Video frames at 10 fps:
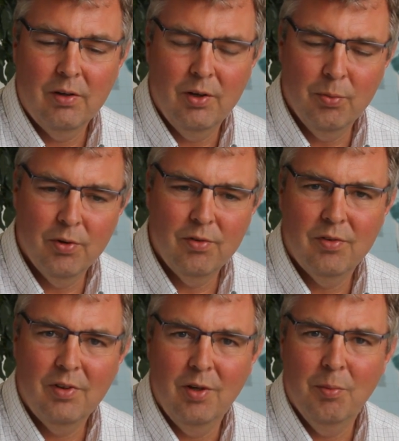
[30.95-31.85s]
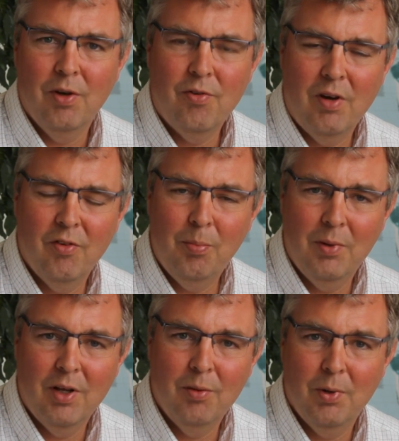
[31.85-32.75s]
It was in my travel
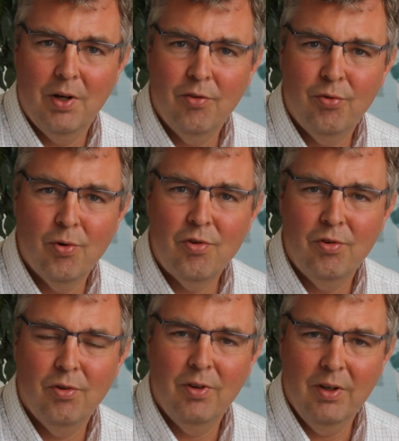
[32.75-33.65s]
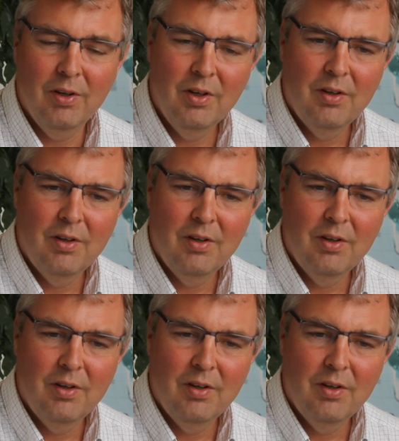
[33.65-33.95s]
plan, but unfortunately